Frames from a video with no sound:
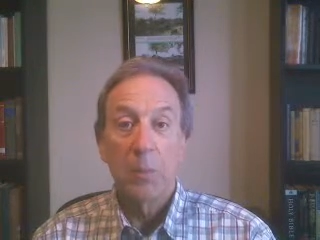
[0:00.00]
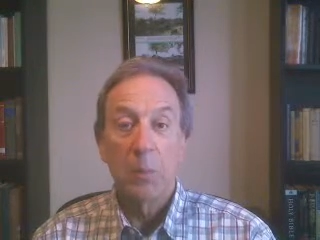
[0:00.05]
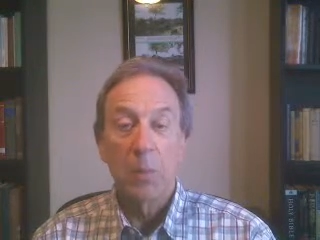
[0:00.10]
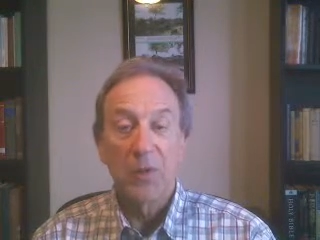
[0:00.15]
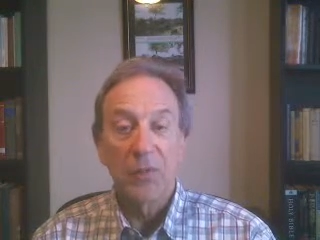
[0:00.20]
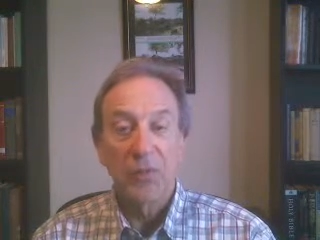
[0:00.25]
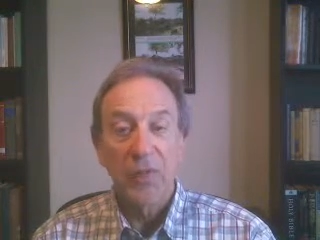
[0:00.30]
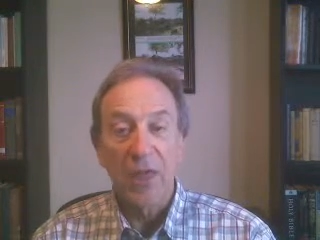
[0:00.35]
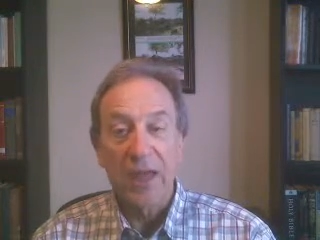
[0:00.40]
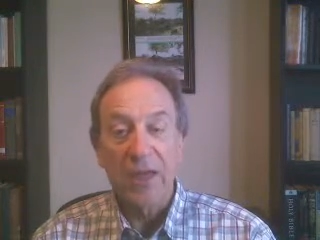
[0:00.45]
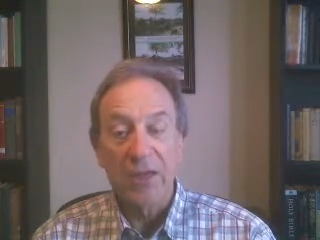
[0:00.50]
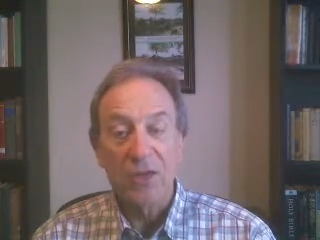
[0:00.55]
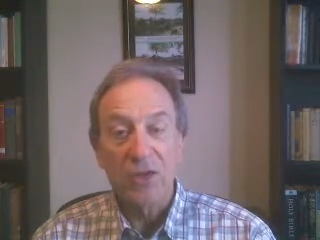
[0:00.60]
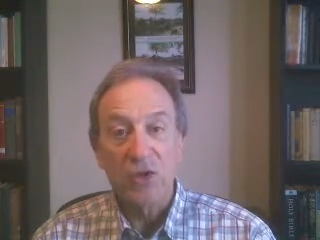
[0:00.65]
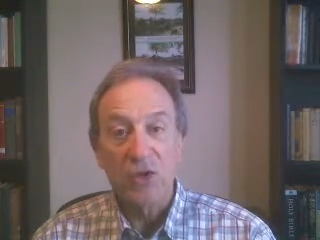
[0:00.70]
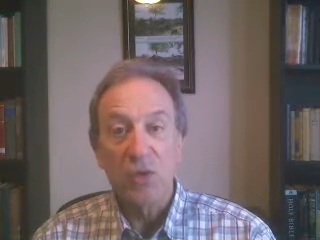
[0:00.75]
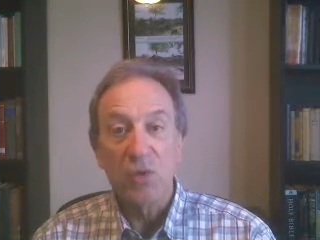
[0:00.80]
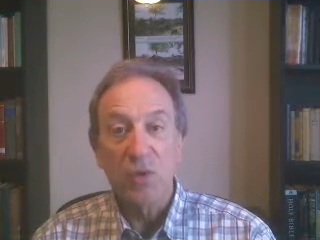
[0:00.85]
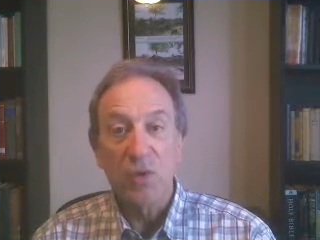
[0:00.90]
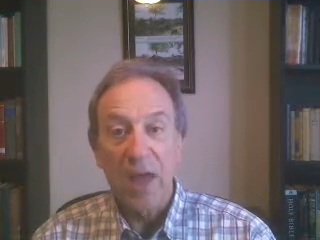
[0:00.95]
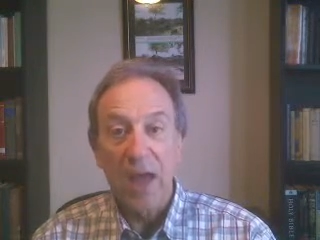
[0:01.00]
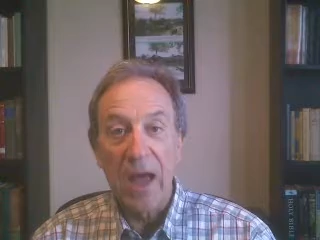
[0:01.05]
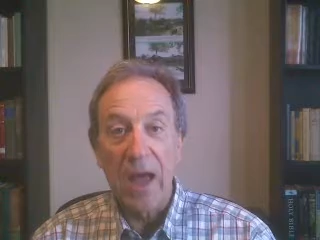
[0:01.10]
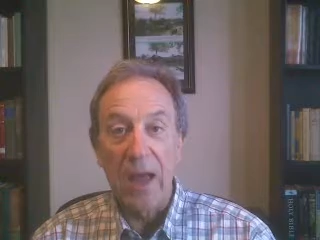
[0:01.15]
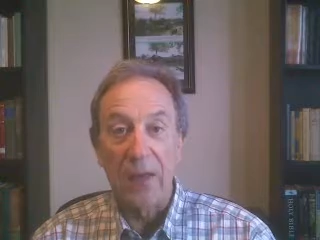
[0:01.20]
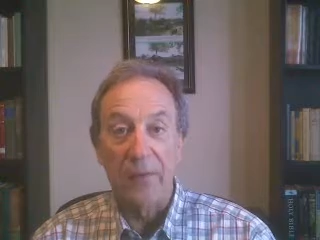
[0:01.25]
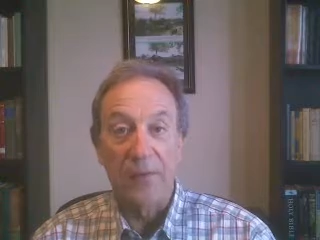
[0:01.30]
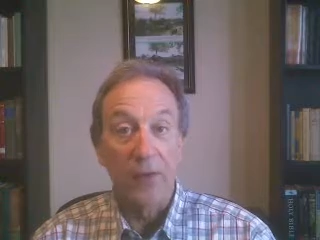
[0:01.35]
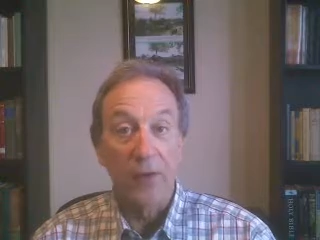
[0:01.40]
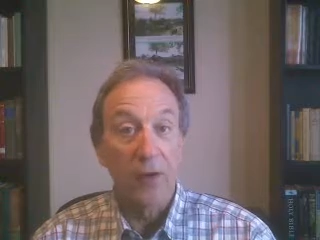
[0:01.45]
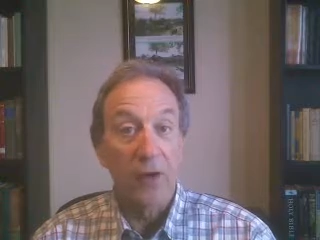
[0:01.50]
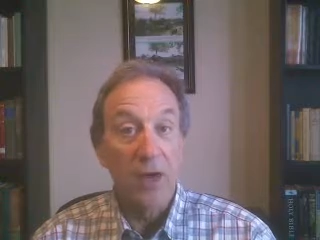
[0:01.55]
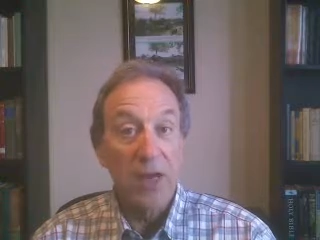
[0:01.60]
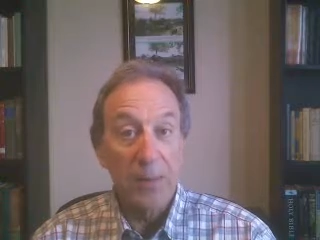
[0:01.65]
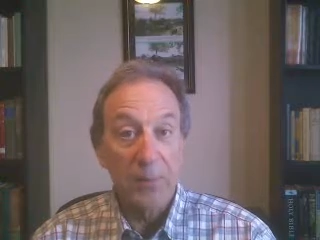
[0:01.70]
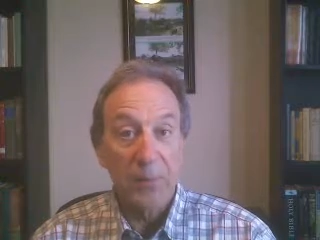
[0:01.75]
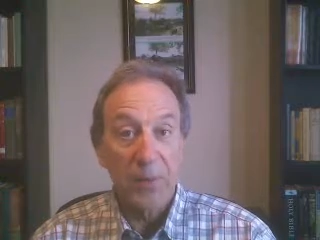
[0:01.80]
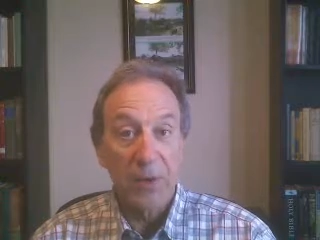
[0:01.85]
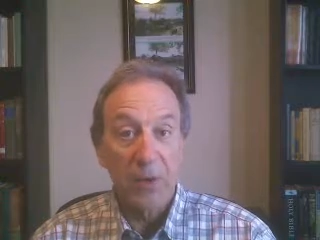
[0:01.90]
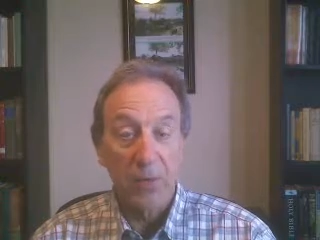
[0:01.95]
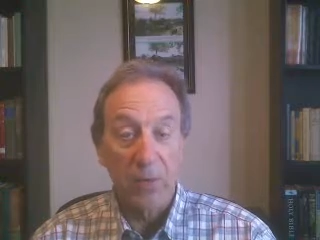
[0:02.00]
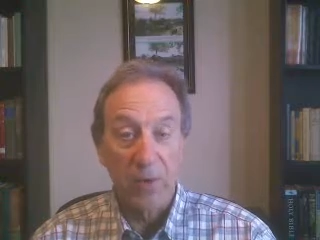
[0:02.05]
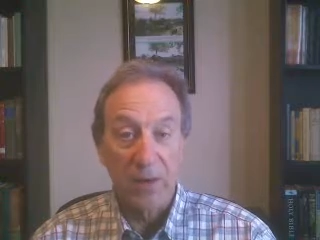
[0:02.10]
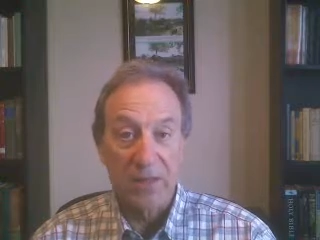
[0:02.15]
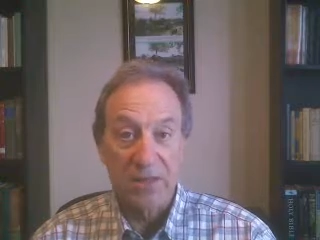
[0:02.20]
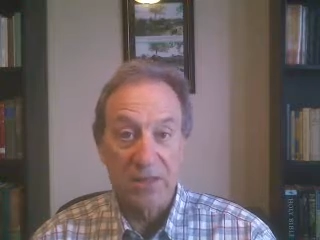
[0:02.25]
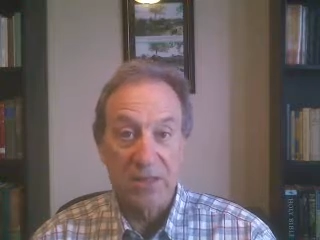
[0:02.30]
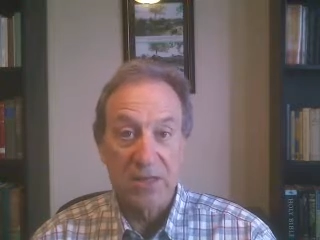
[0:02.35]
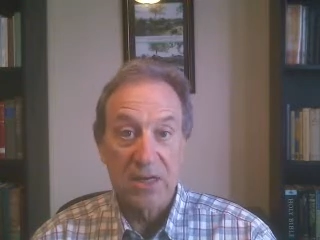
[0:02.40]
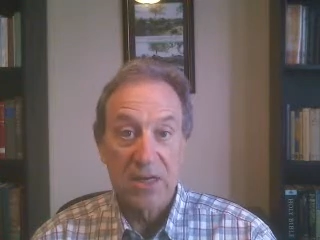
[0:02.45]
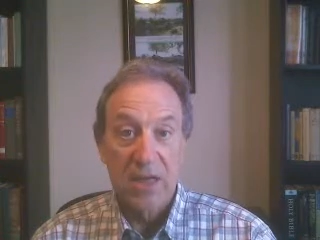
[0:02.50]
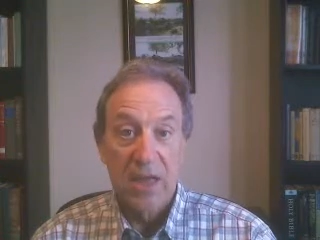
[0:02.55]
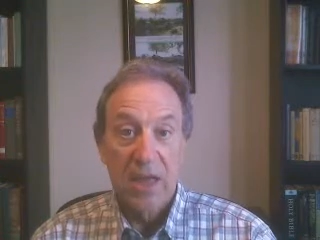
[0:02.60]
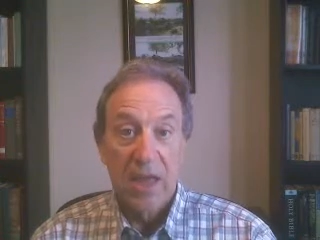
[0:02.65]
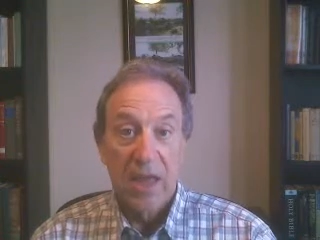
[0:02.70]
but they do not. They're hypocrites.